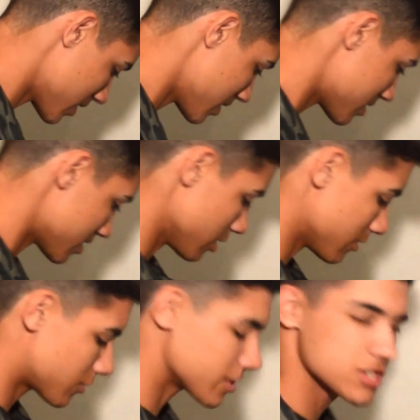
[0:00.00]
So the
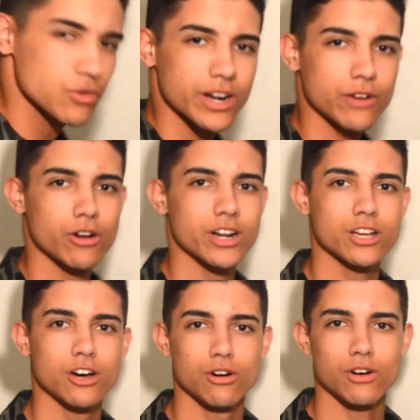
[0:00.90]
first one I want to
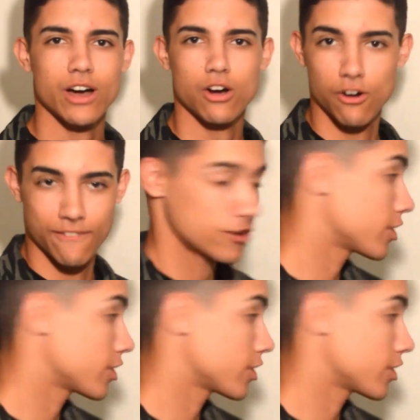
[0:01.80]
go over